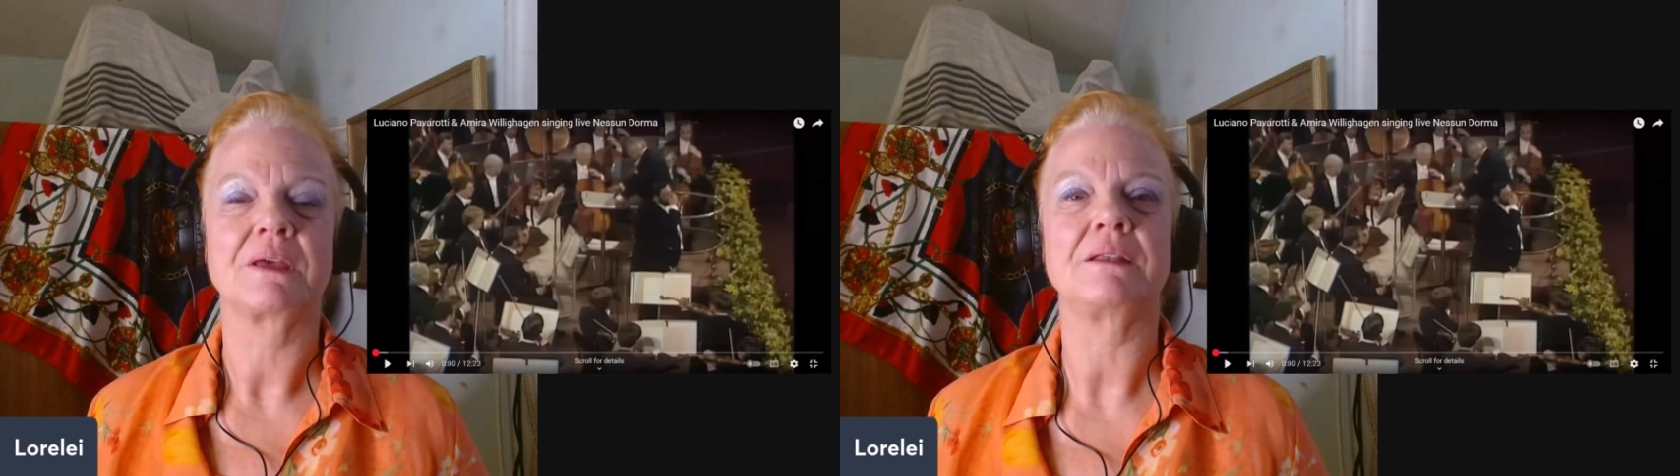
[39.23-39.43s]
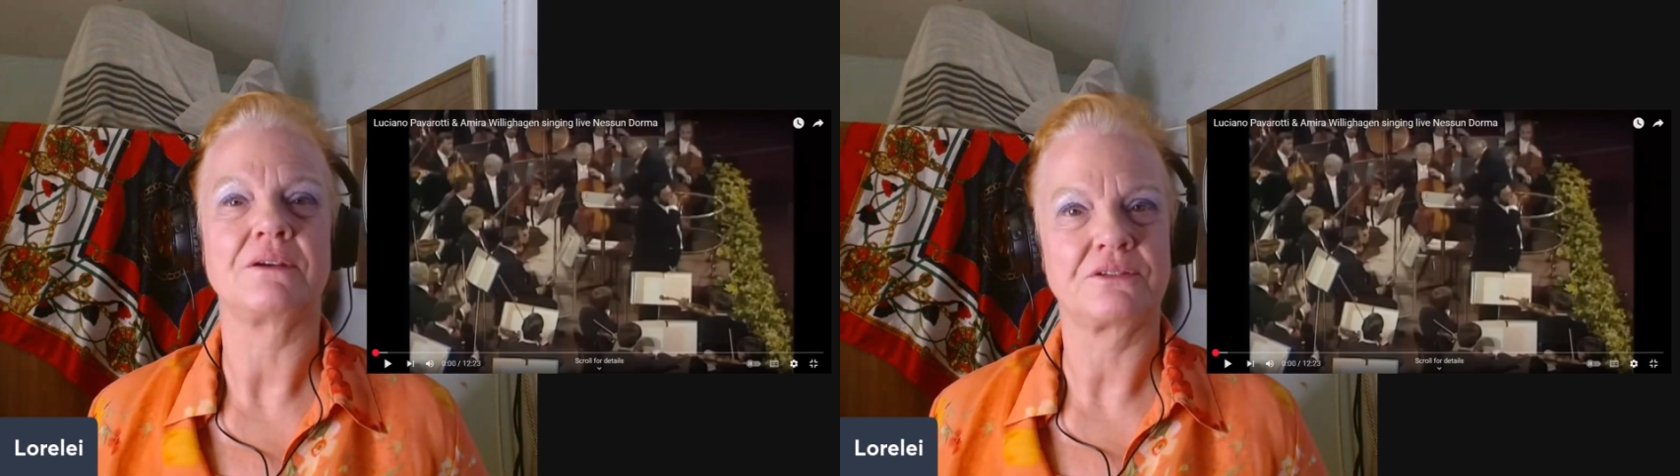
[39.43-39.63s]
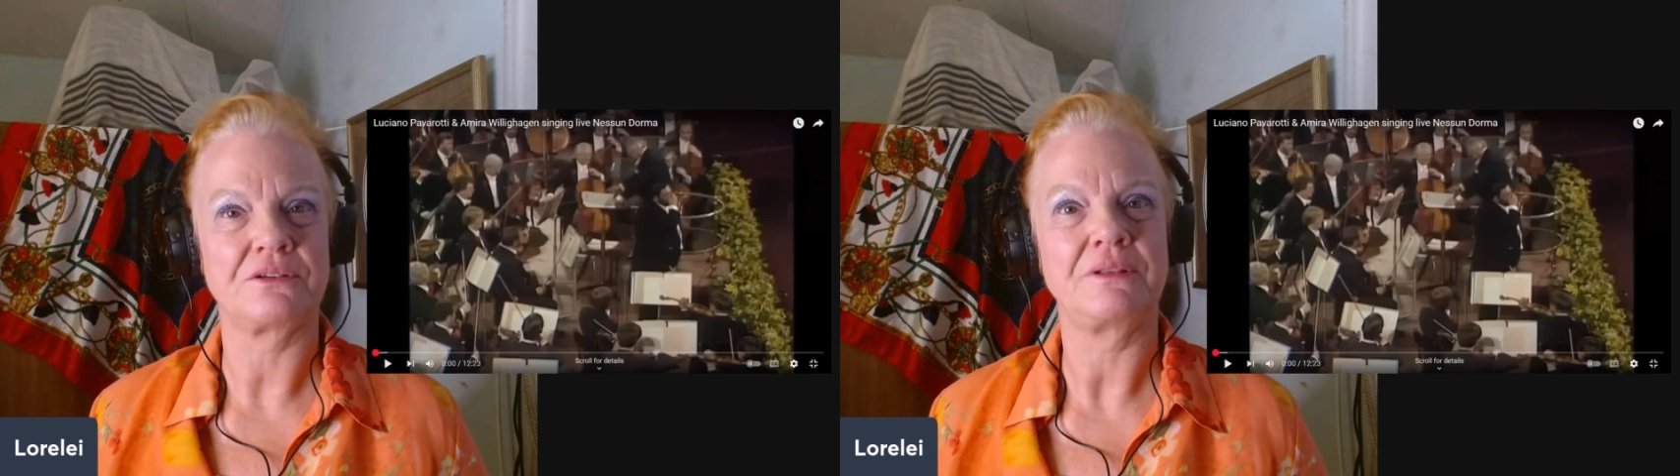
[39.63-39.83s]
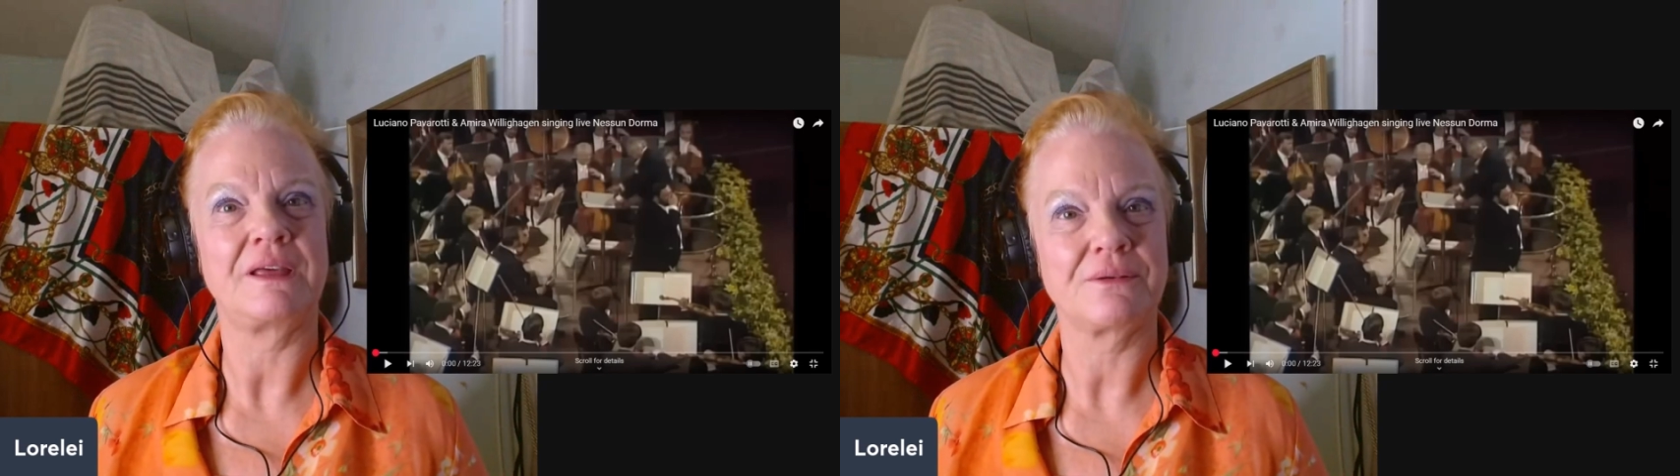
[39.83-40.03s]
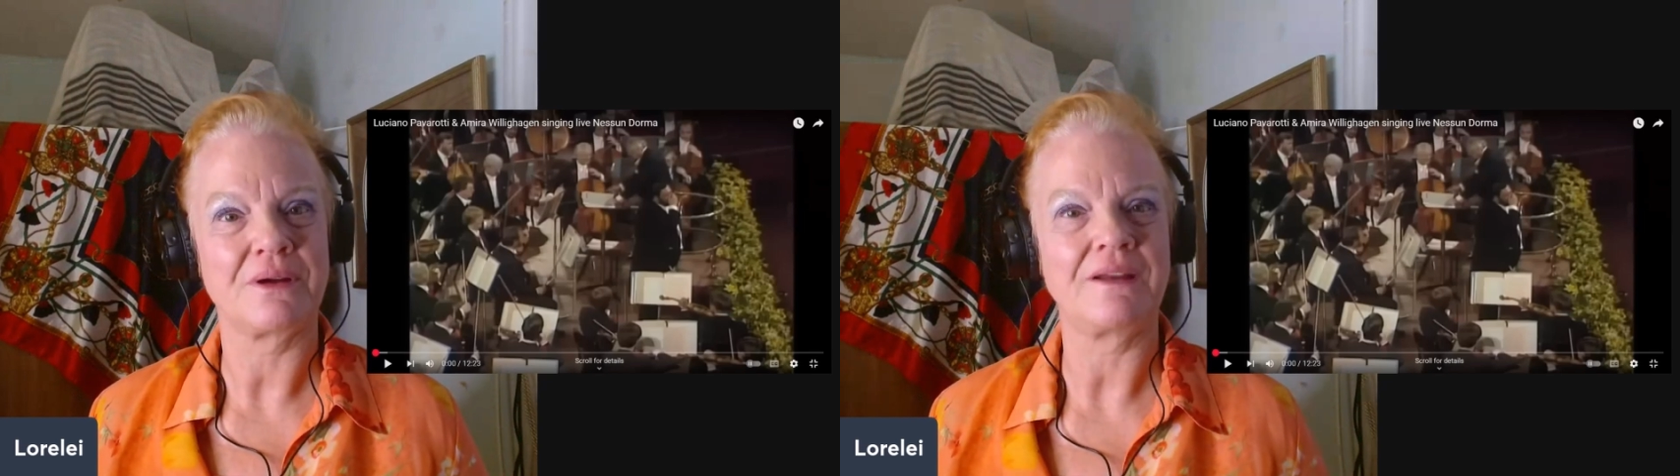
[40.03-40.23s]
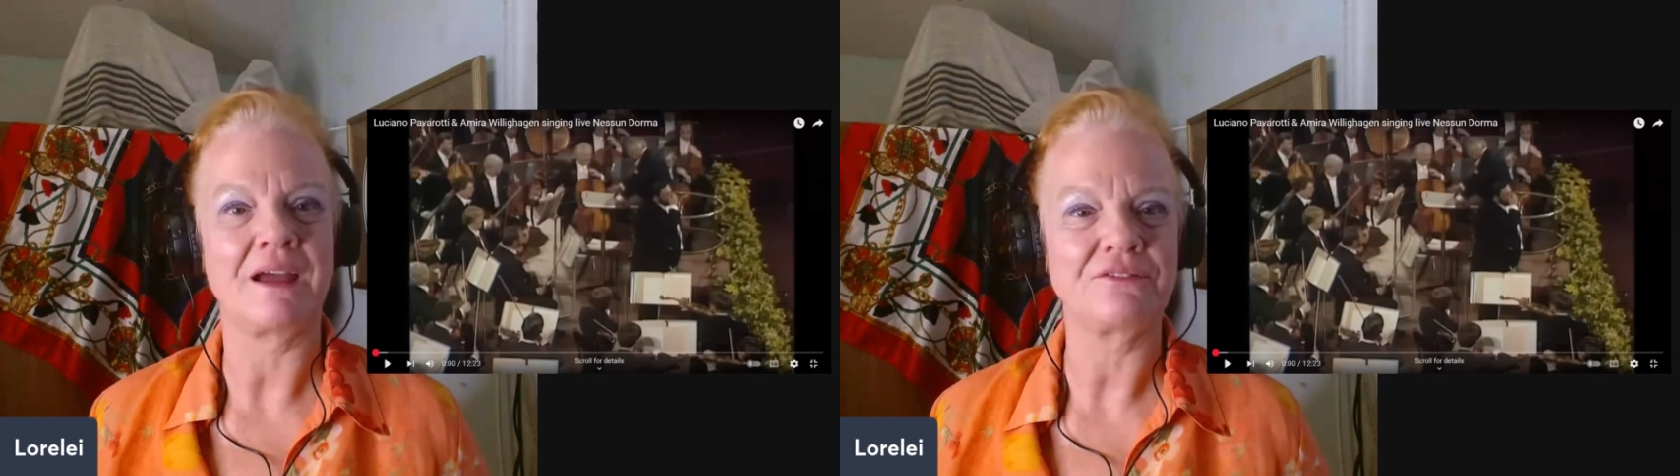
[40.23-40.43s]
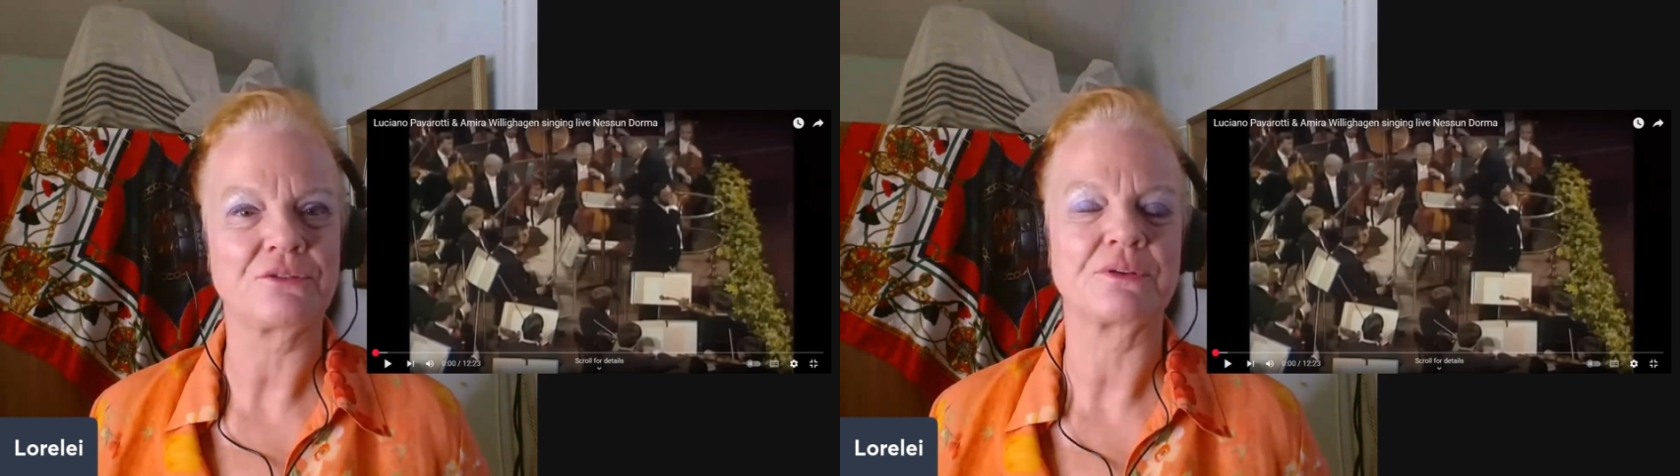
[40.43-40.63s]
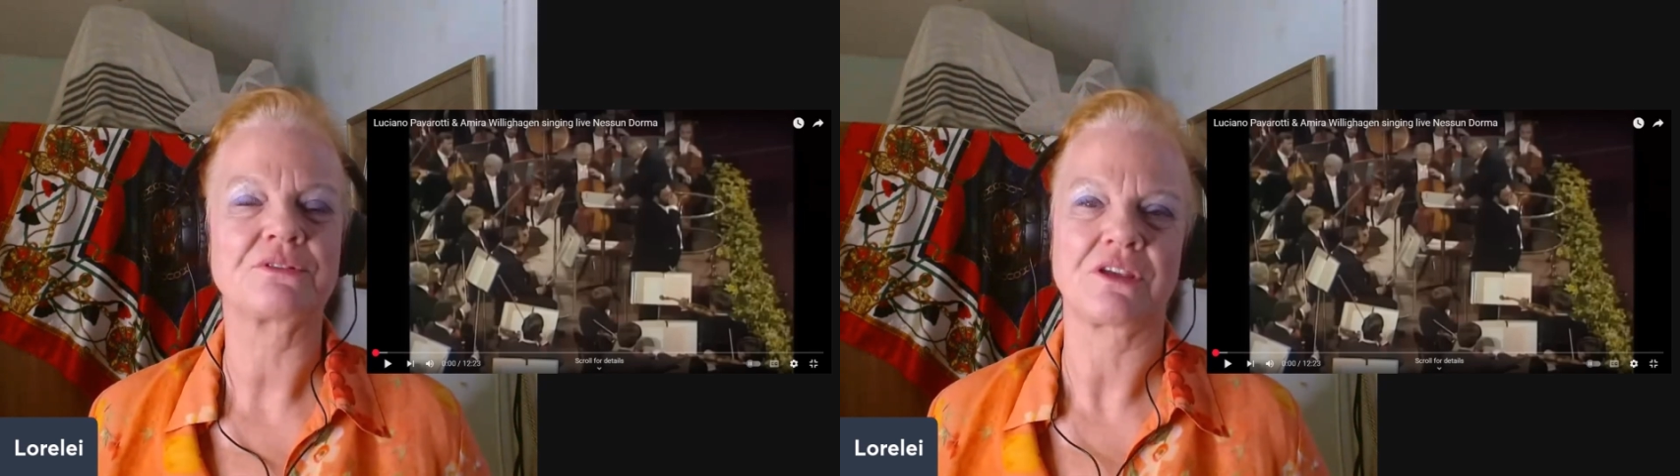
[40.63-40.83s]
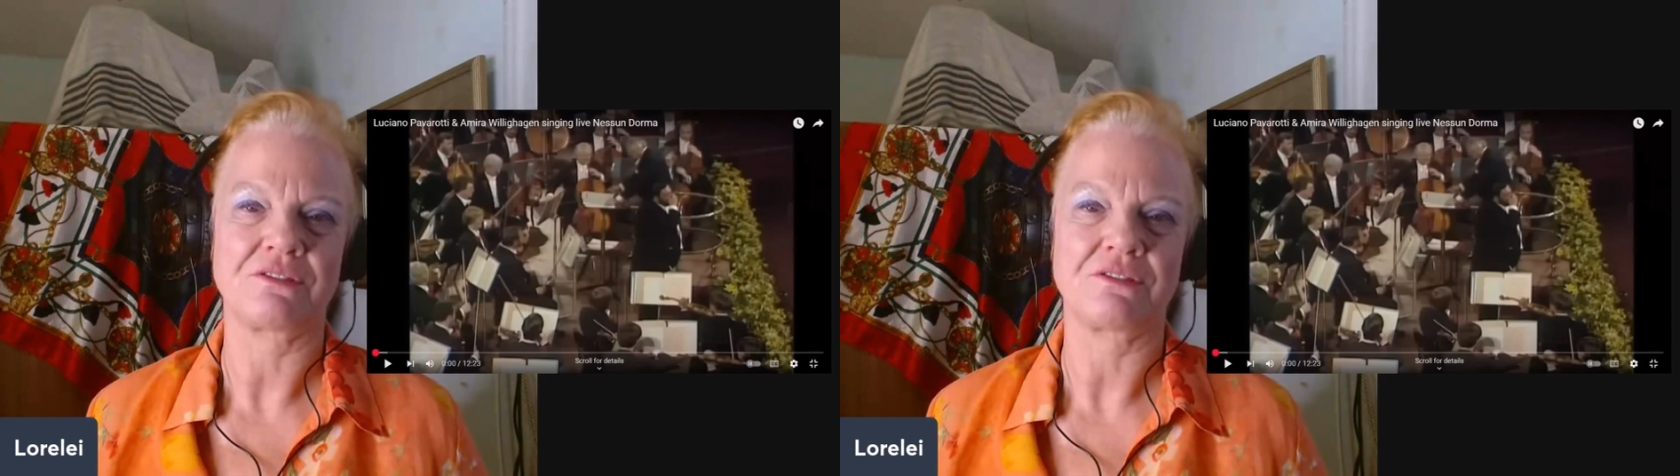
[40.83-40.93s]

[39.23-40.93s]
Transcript: and also later on afterwards,